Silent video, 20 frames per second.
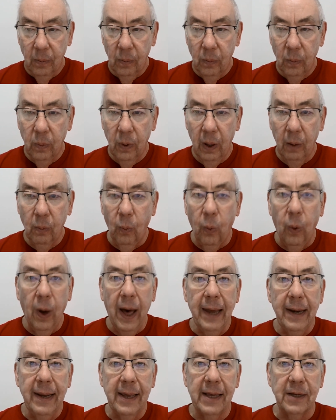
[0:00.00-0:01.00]

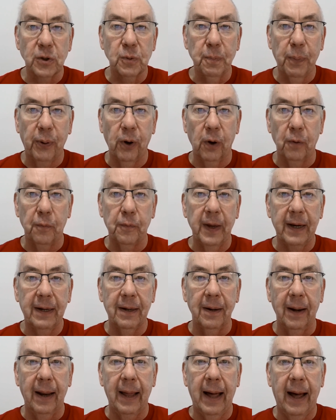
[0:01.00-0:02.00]
What is perfect
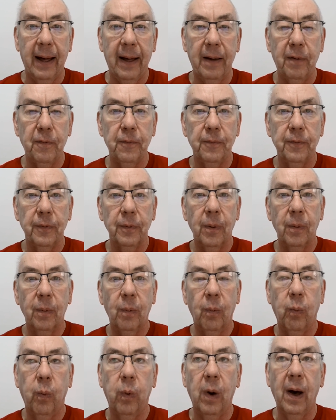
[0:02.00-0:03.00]
love?
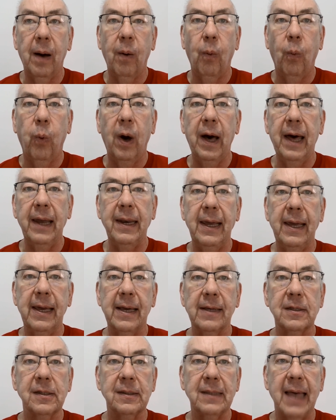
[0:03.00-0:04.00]
What, what
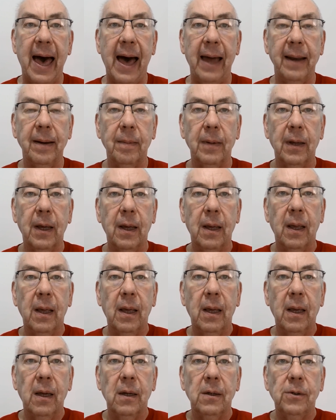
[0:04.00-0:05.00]
is that?
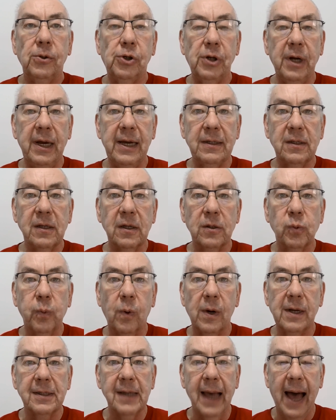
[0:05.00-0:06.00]
Jesus
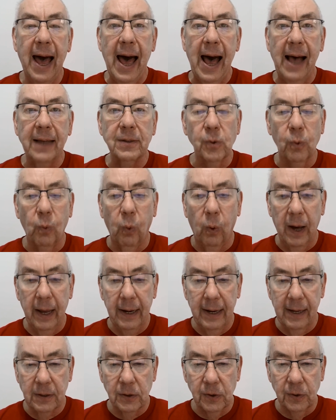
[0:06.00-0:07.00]
was asked, What
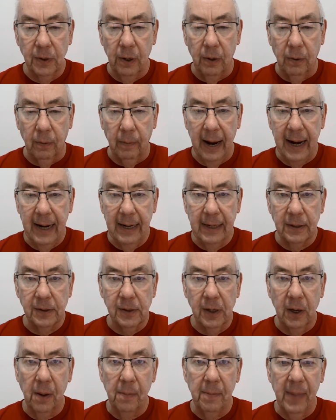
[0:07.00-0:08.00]
is the
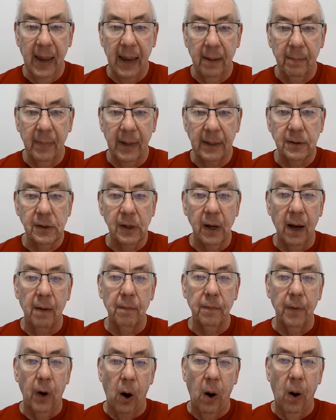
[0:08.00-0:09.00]
greatest commandments of
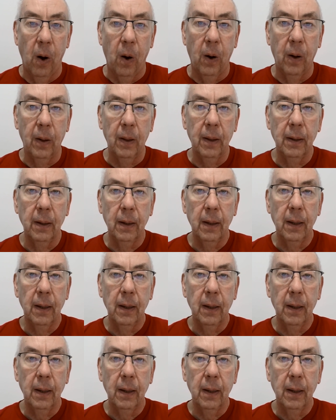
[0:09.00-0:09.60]
all?